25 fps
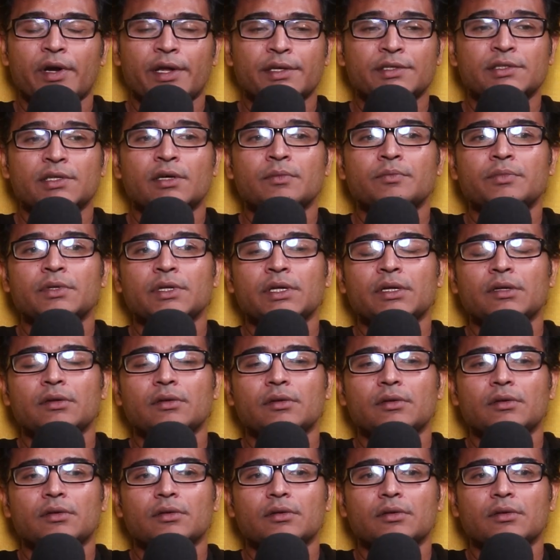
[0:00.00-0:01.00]
For
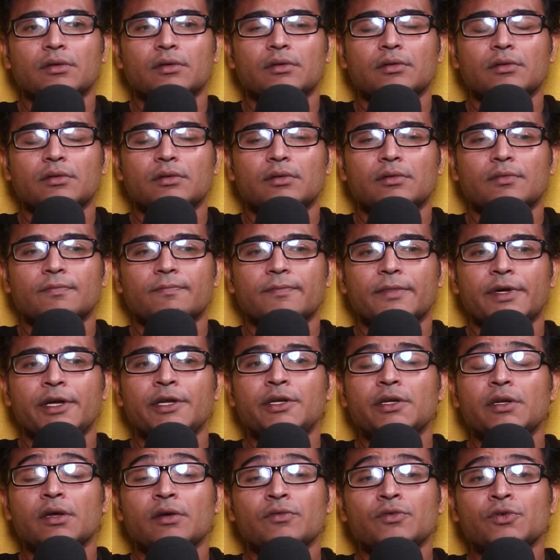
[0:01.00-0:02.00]
example,
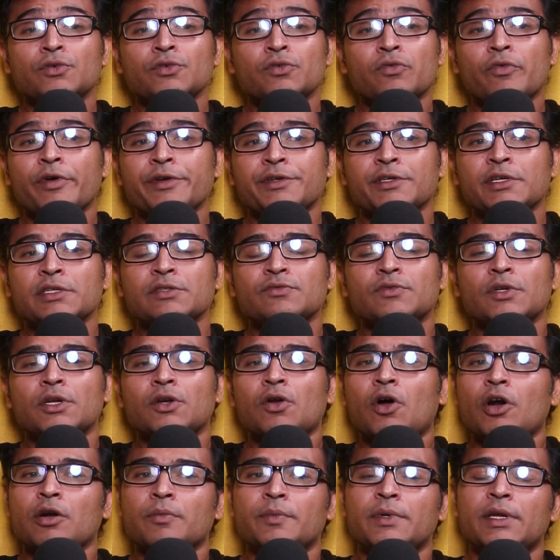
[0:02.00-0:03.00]
interview questions
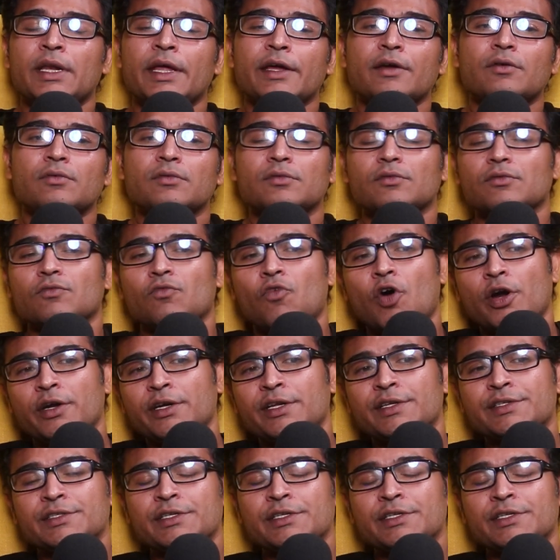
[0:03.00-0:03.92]
will not be like, what